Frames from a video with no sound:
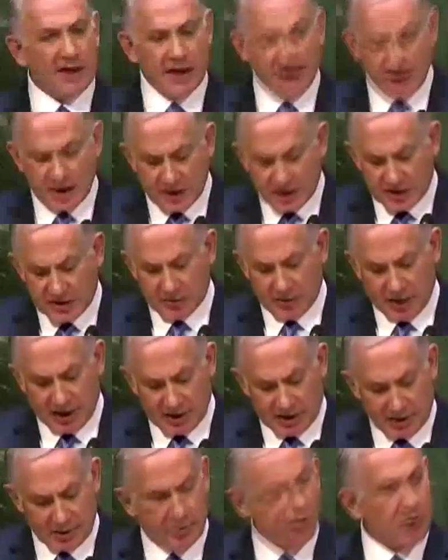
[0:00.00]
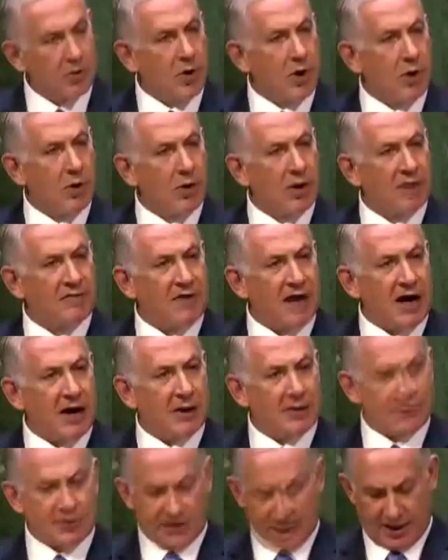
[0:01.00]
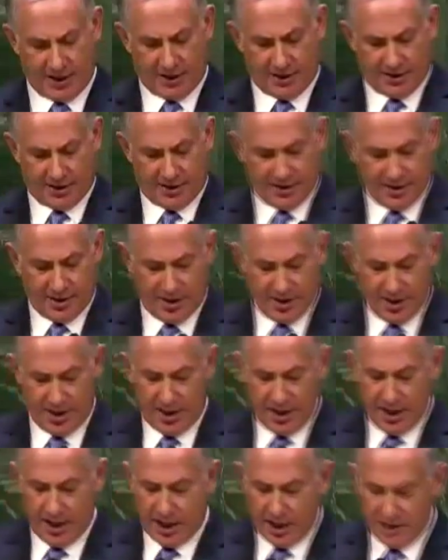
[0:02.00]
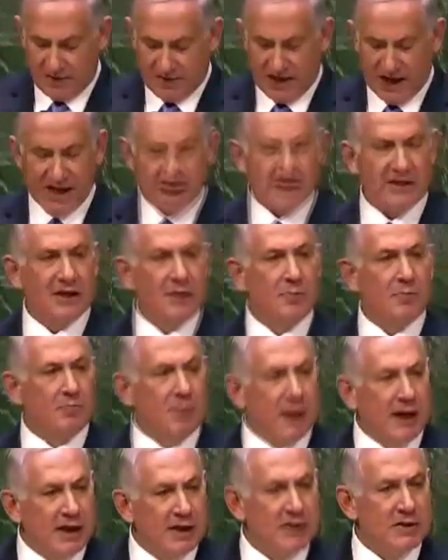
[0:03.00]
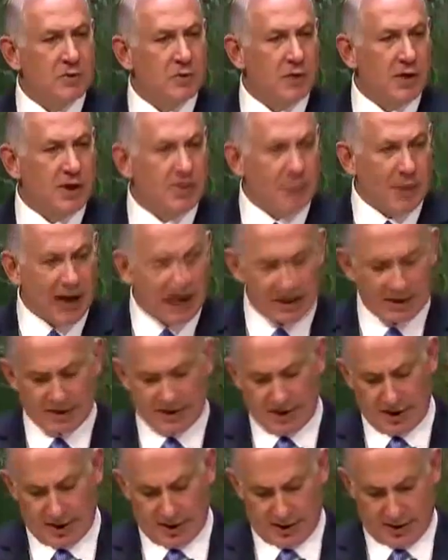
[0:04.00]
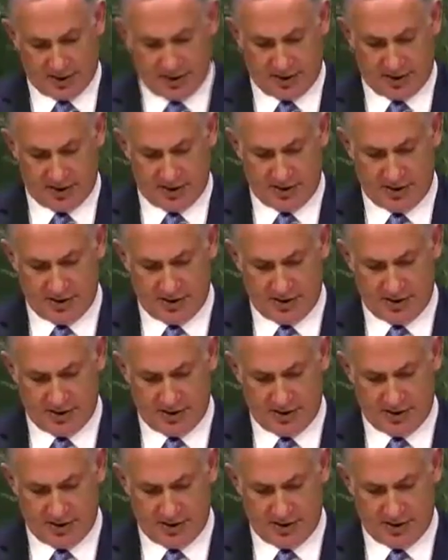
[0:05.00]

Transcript: the indispensable role of Arab states in advancing peace with the Palestinians.